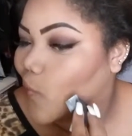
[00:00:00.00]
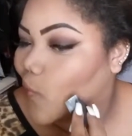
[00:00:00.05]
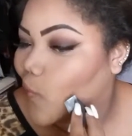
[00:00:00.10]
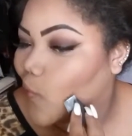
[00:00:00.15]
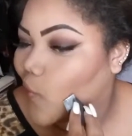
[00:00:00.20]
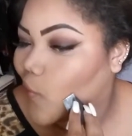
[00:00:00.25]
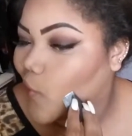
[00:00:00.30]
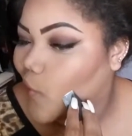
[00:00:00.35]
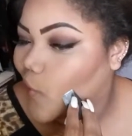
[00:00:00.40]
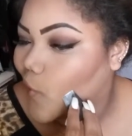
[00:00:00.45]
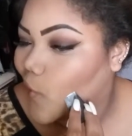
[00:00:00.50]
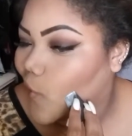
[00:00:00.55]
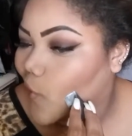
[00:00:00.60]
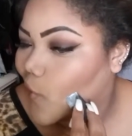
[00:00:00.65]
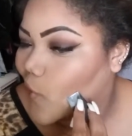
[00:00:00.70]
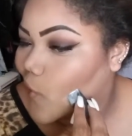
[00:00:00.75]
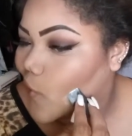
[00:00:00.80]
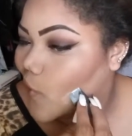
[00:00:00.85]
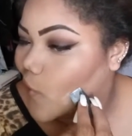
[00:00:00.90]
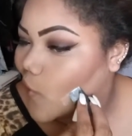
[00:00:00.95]
more
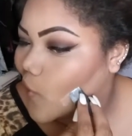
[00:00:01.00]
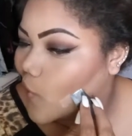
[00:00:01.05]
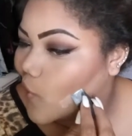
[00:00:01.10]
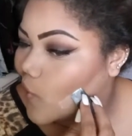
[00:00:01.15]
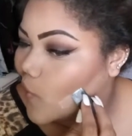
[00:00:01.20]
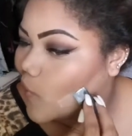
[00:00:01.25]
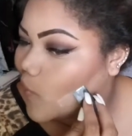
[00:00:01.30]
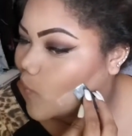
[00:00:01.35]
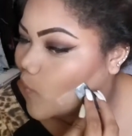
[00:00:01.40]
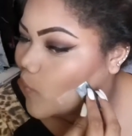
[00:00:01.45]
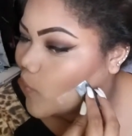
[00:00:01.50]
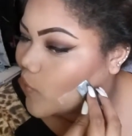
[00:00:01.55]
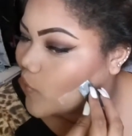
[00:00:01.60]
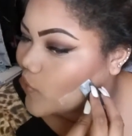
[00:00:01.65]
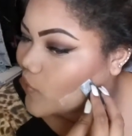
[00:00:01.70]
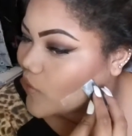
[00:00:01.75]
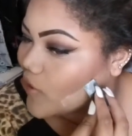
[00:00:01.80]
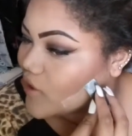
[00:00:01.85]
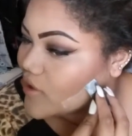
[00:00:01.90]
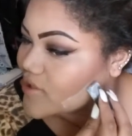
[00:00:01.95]

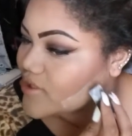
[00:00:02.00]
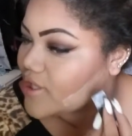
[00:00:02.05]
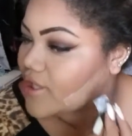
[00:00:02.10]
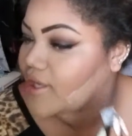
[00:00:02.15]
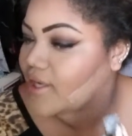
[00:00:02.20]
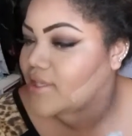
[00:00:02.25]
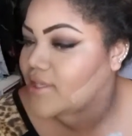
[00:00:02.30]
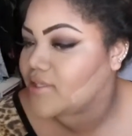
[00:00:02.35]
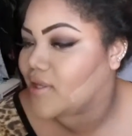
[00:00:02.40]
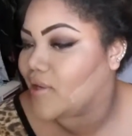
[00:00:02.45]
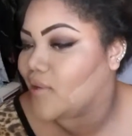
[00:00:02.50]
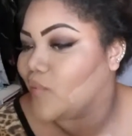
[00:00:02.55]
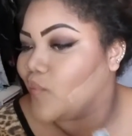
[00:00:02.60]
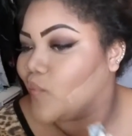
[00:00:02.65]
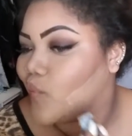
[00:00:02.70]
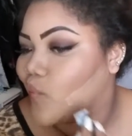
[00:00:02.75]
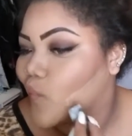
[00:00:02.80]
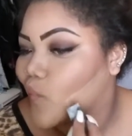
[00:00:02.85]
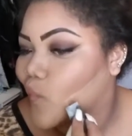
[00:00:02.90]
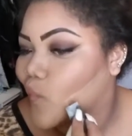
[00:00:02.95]
precise, like I said.